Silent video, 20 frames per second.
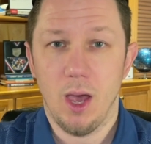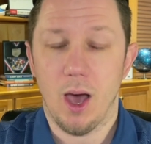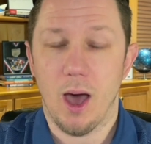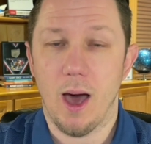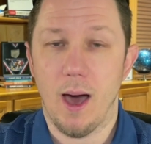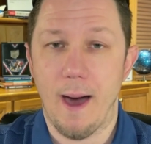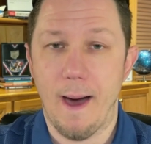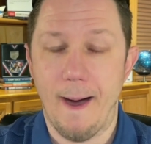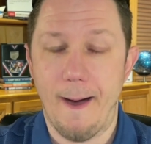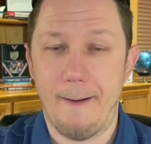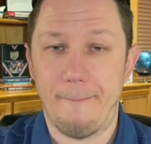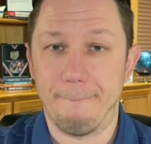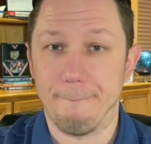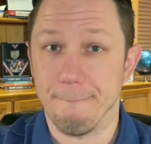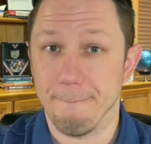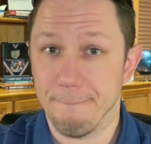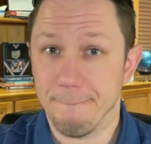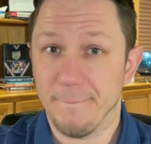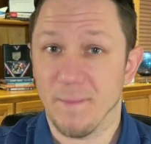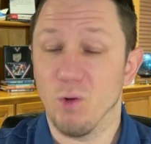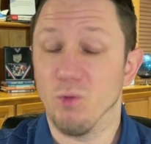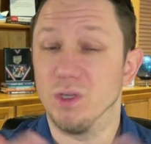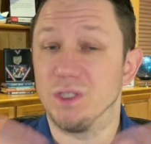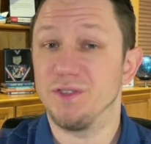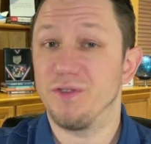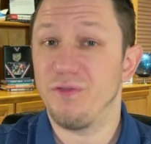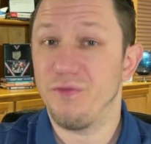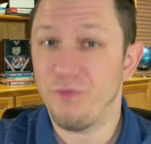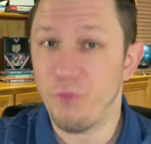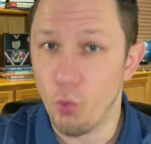um, was
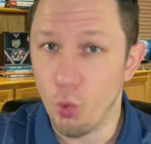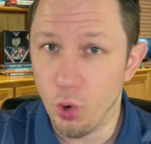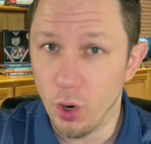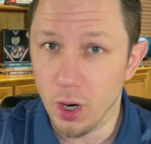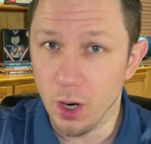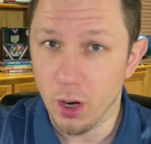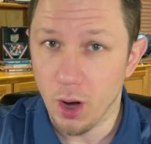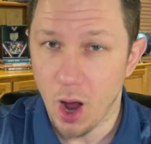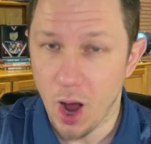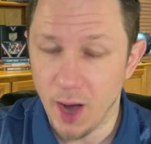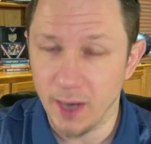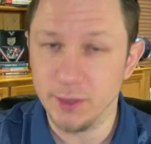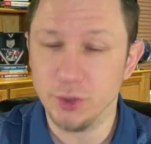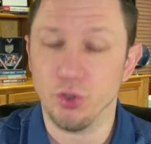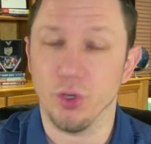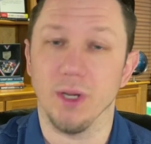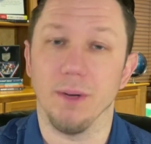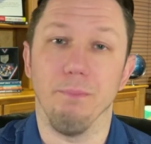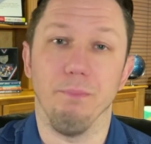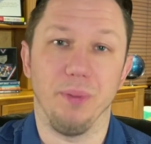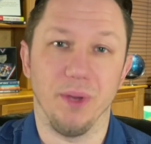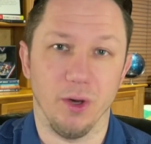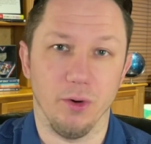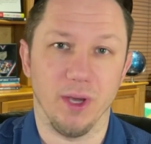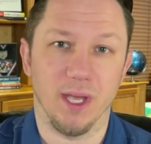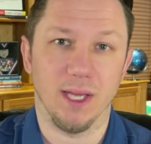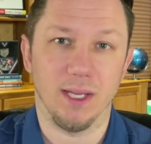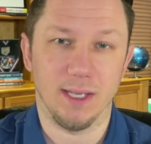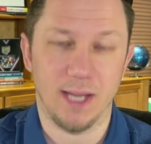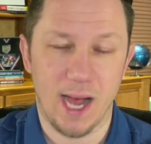four hundred
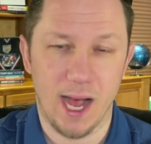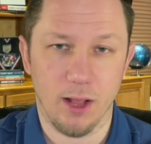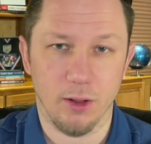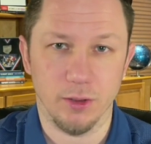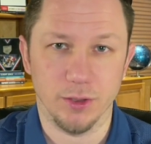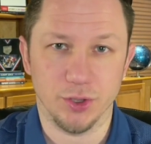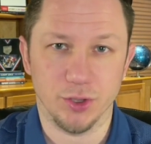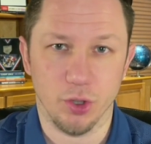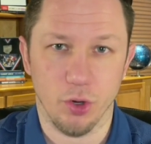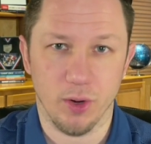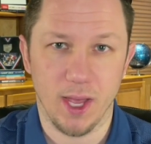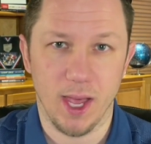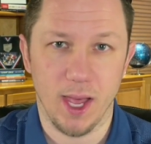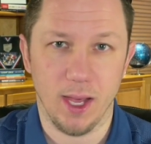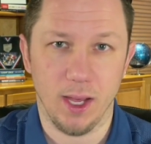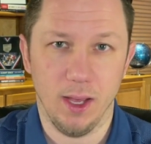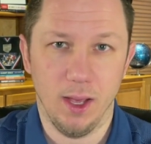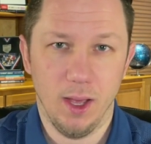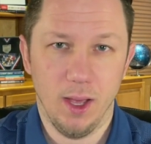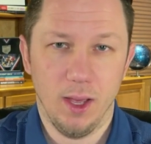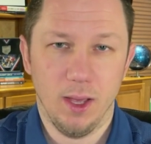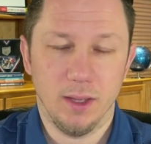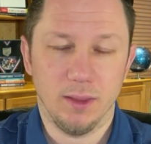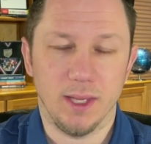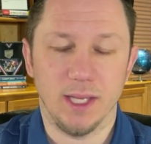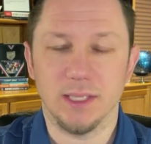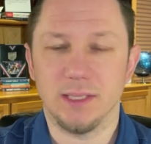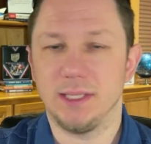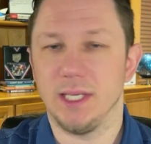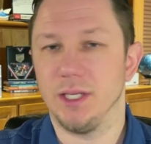billion dollars. Okay,
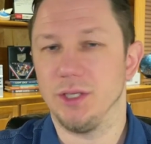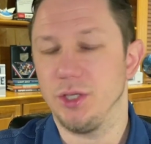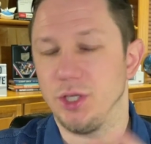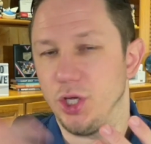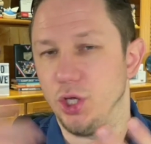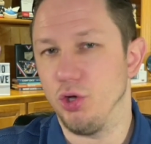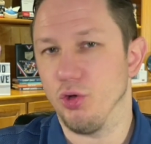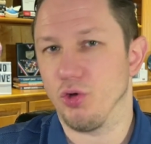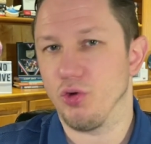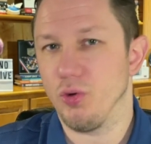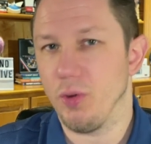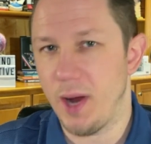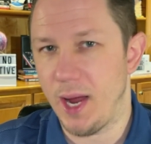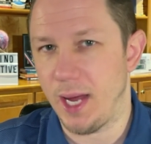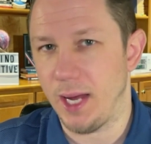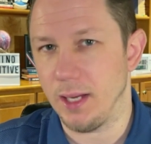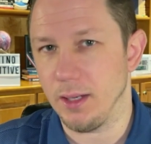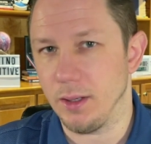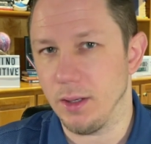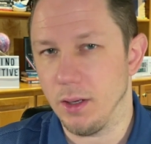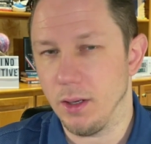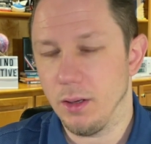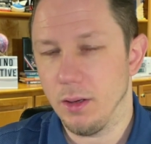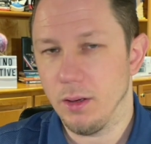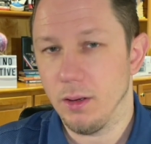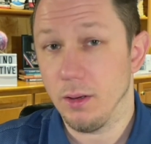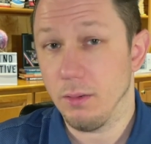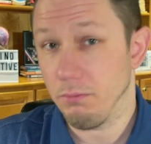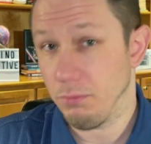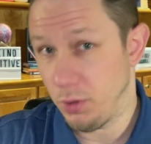they sent to Ukraine,
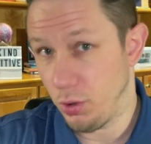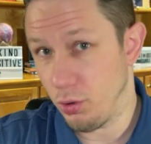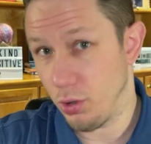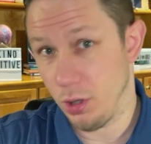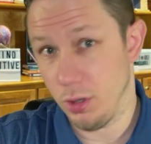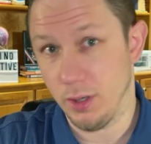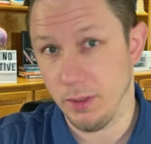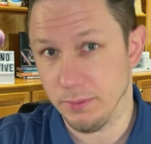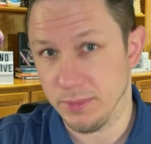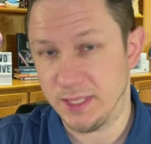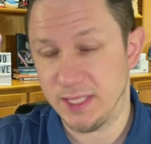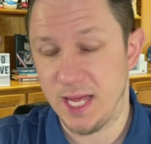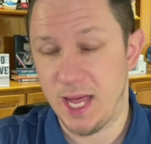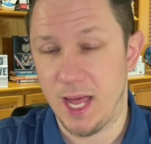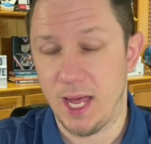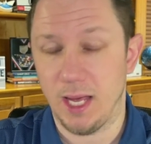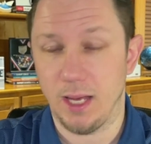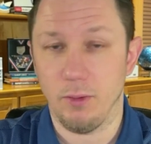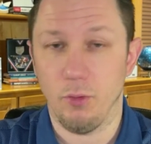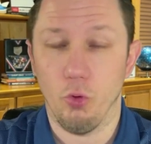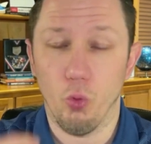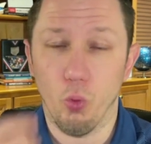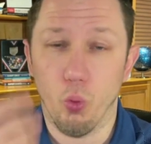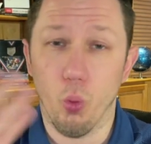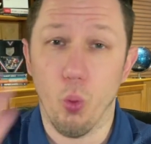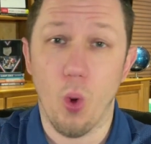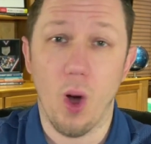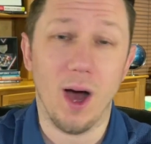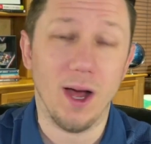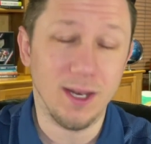you heard him say,
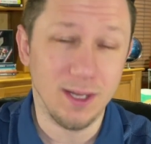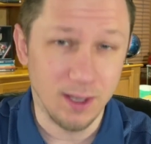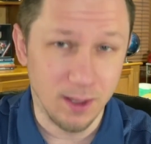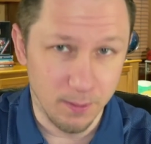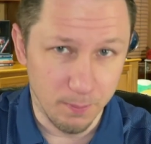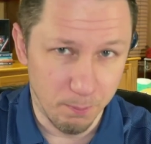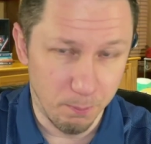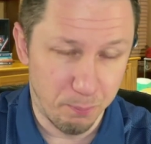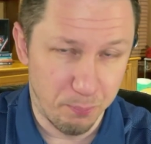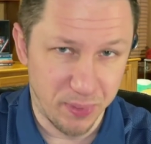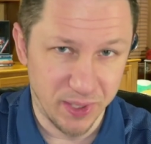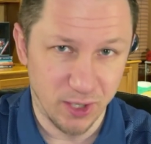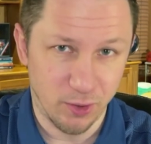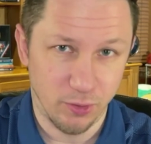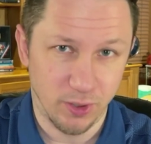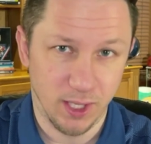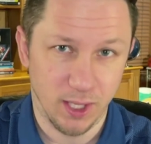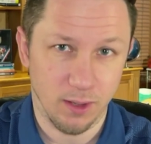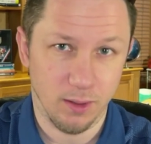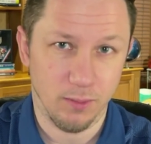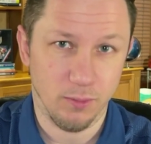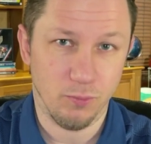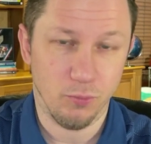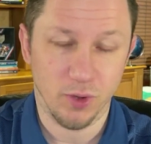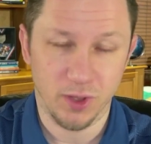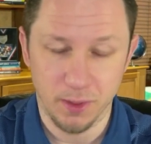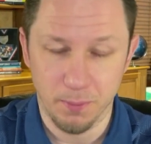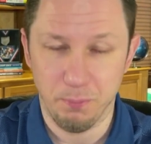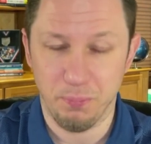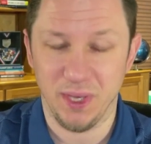one billion dollars
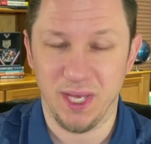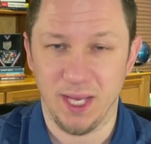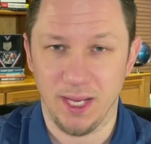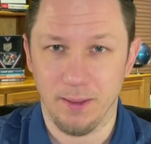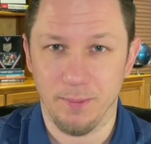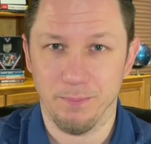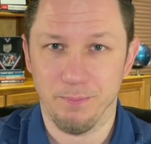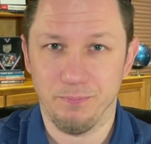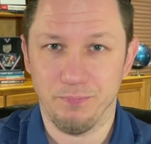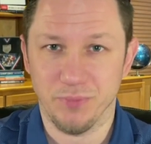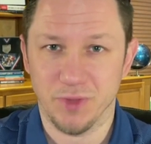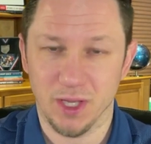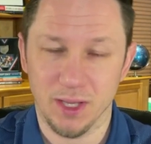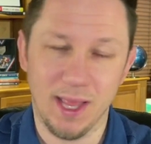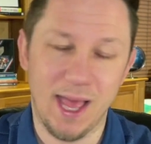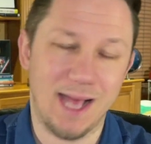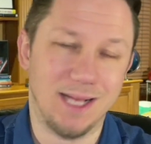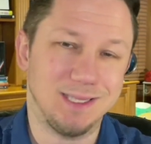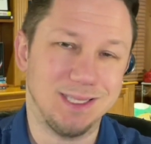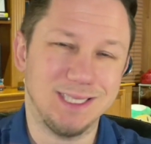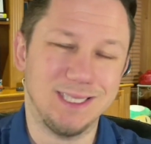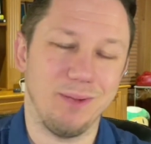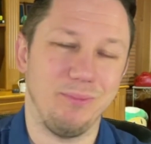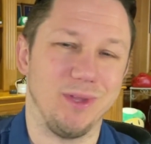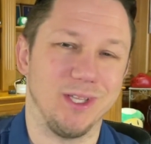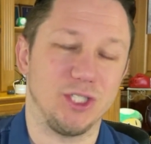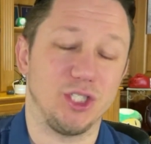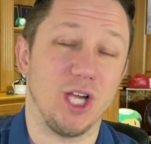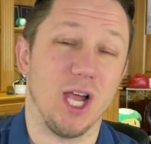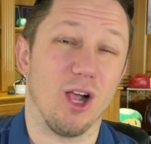with a B. The last
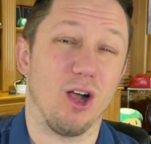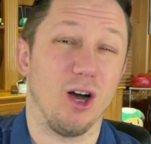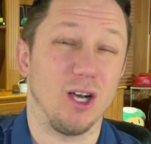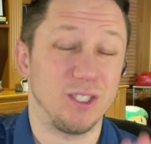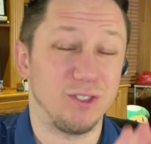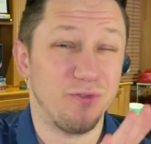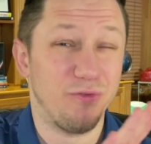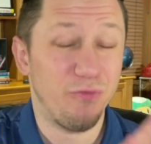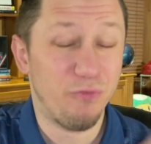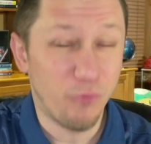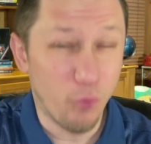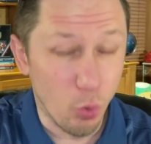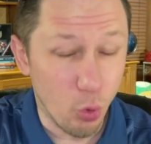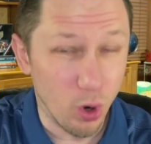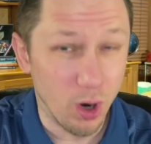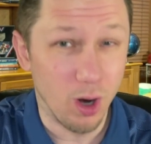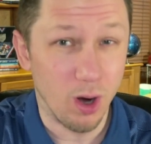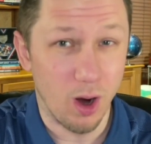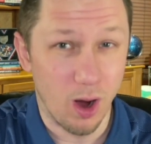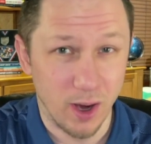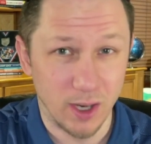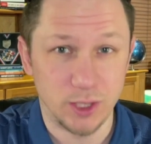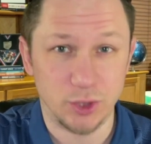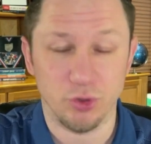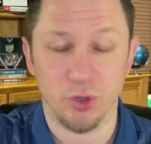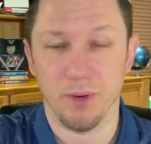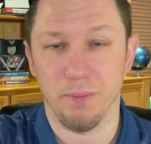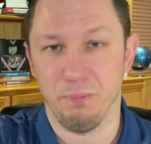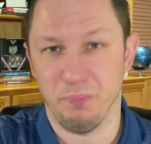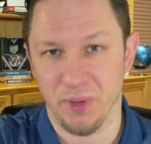stimulus check cost four
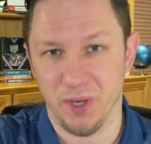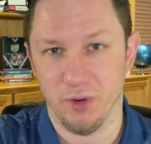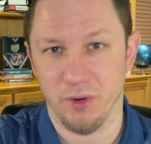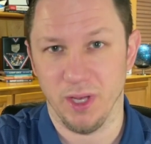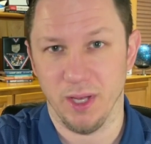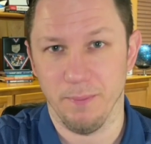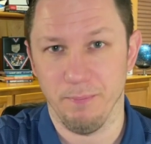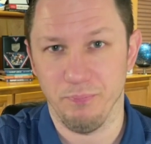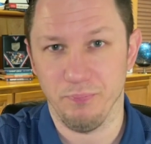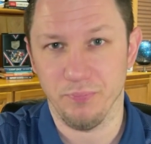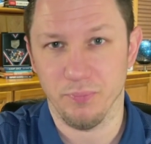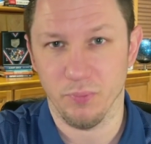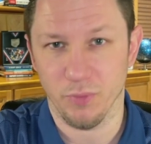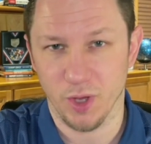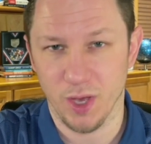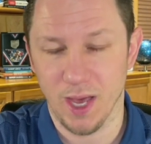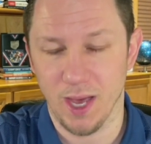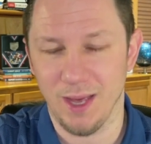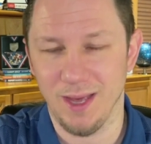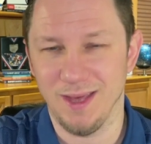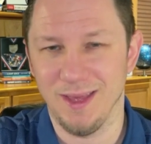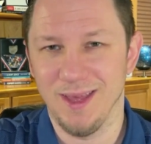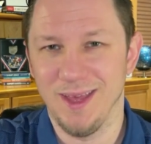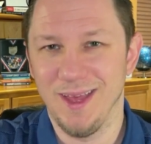hundred billion dollars, okay?